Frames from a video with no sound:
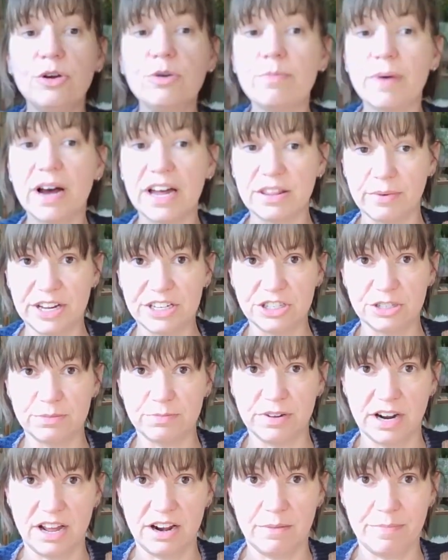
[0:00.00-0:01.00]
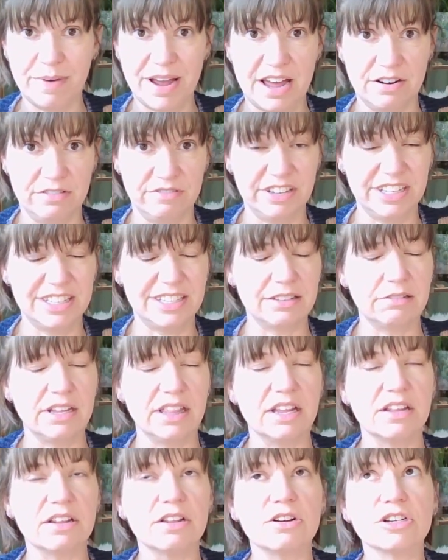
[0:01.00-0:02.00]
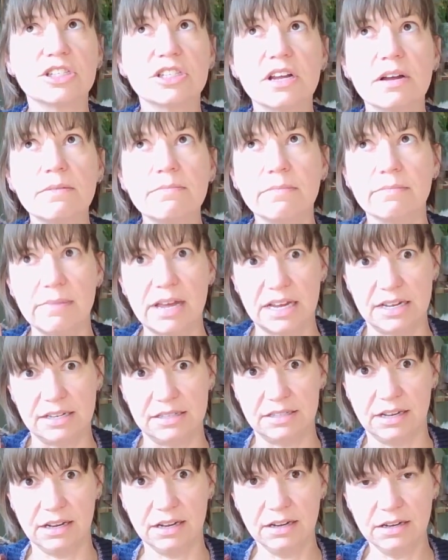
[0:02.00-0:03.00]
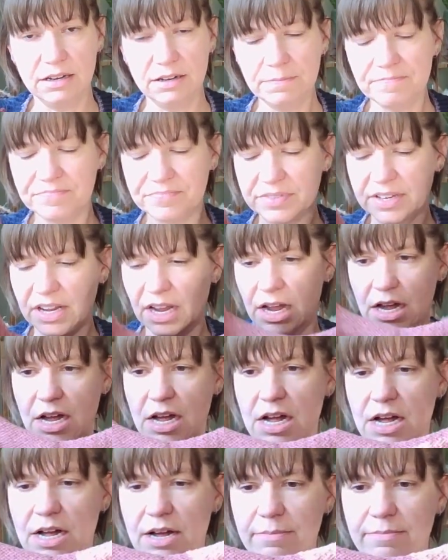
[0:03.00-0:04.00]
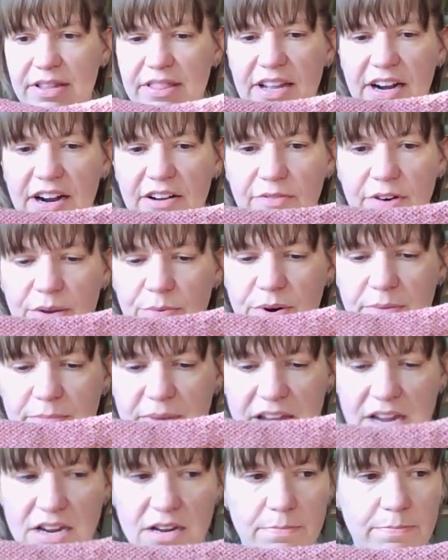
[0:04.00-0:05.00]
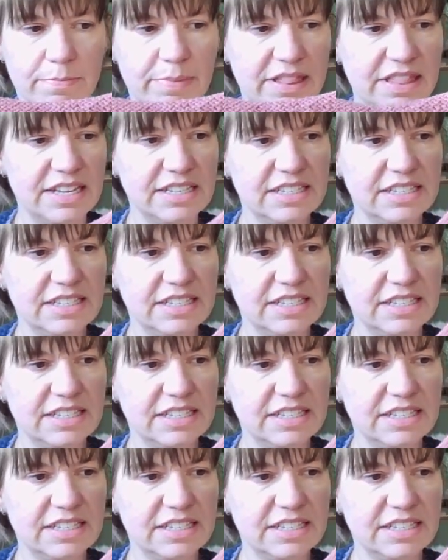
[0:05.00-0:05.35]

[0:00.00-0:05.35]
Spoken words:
by the way, just put out a pattern recently that looks amazing, that I really want to make. But this